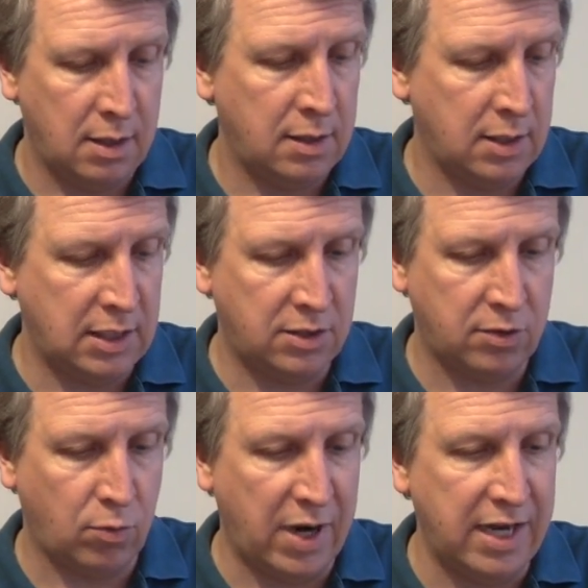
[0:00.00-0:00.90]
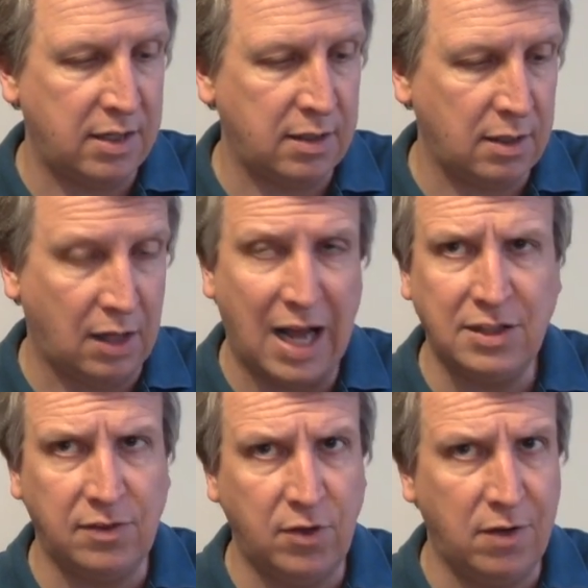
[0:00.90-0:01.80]
It's great.
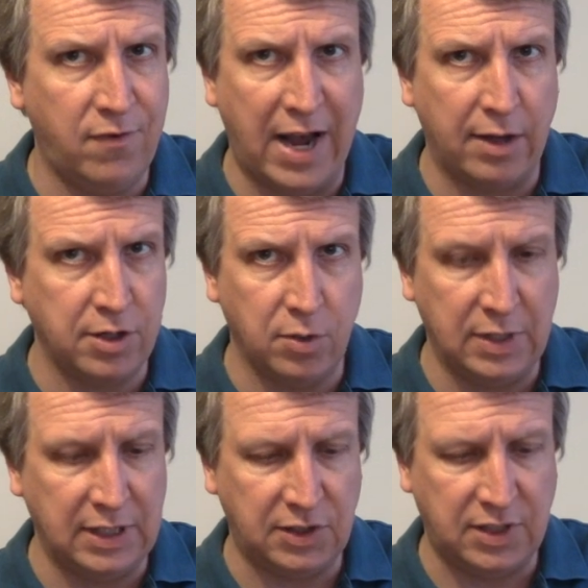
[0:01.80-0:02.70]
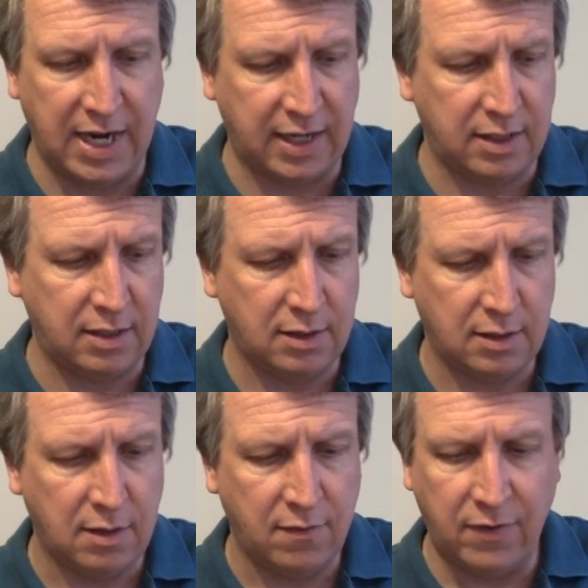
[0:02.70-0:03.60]
Lots of good value in this deck.
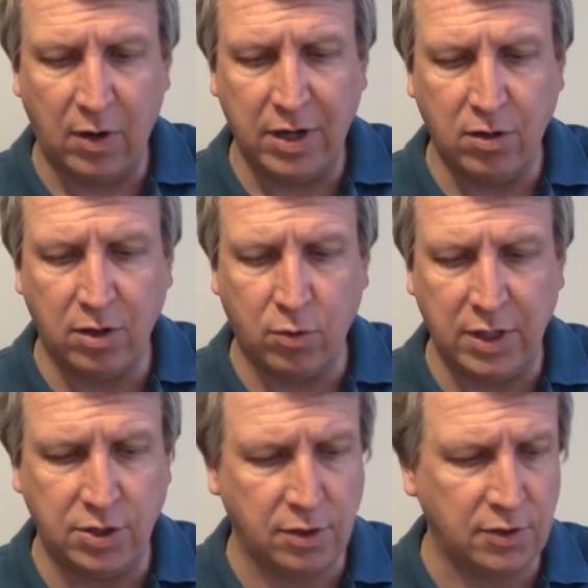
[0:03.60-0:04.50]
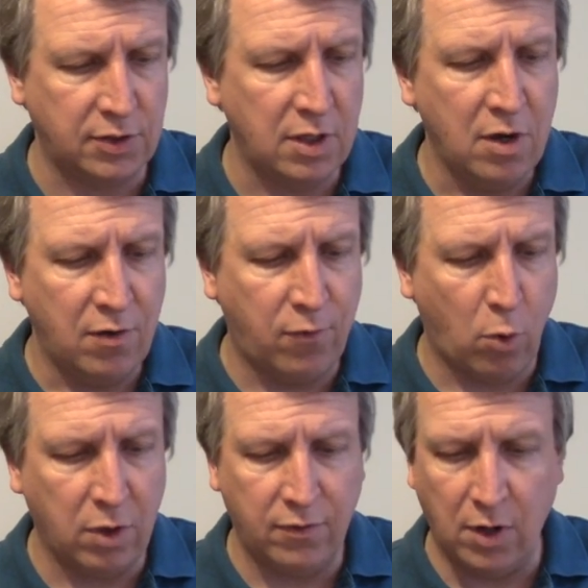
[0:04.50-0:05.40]
Very good creatures.
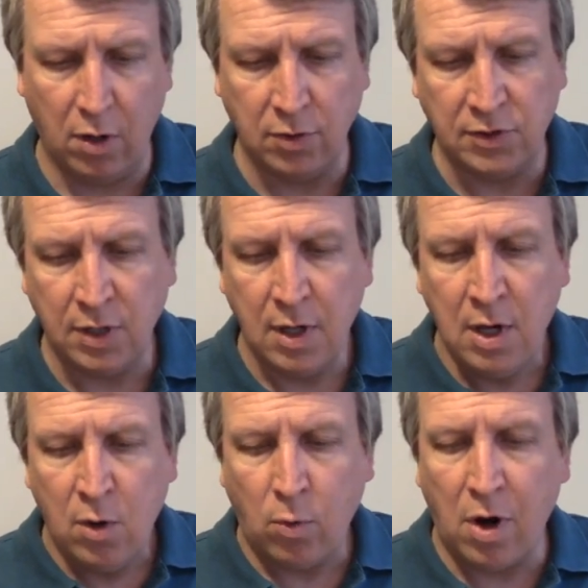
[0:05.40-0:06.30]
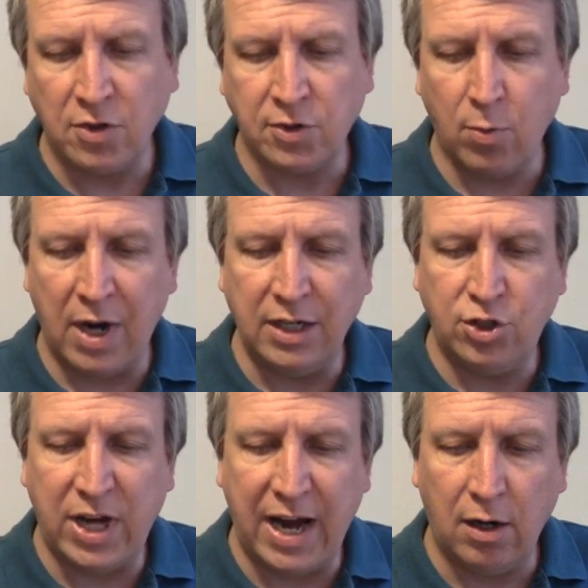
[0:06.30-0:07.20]
4 of those. We're also running
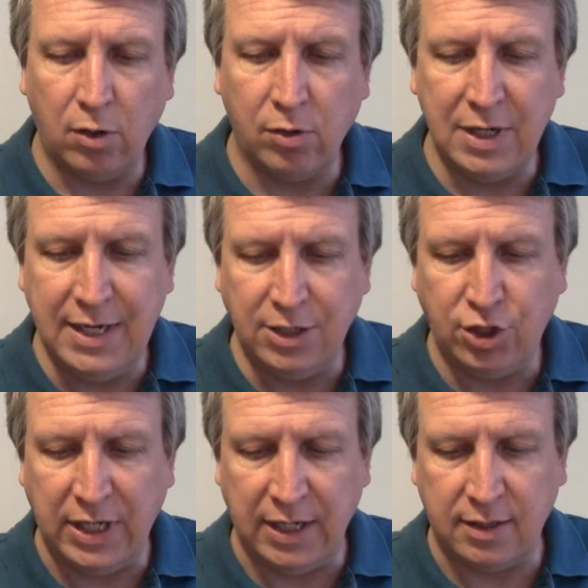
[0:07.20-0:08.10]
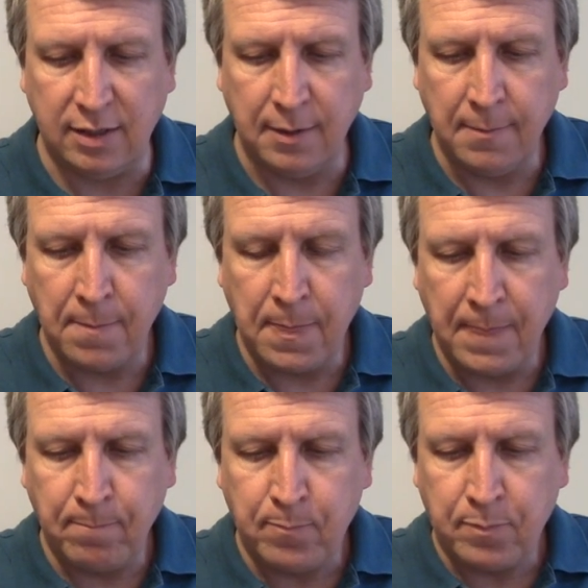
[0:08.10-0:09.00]
Channeler Initiate.
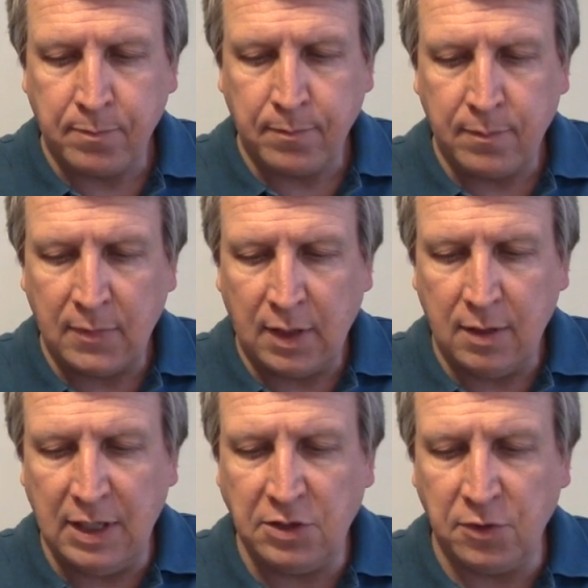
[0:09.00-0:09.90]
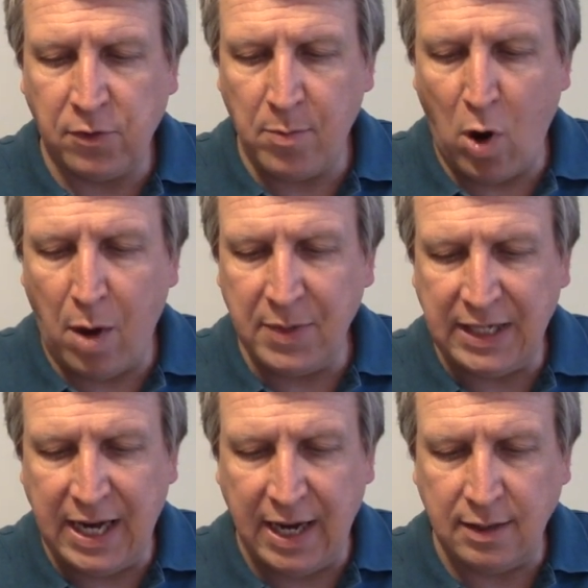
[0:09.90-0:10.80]
This is from
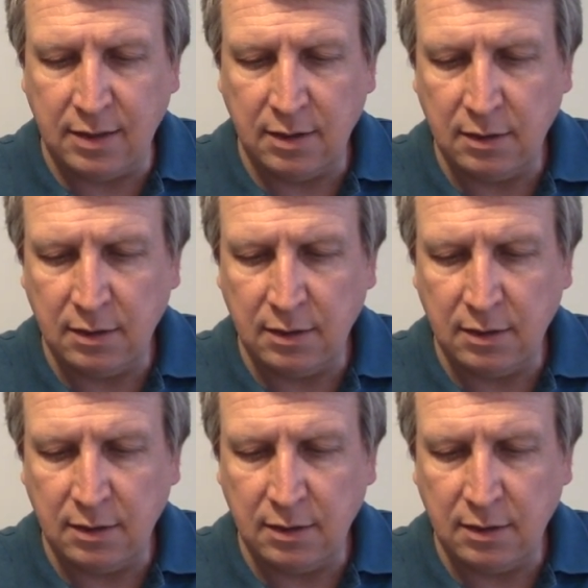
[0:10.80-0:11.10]
Amonkhet.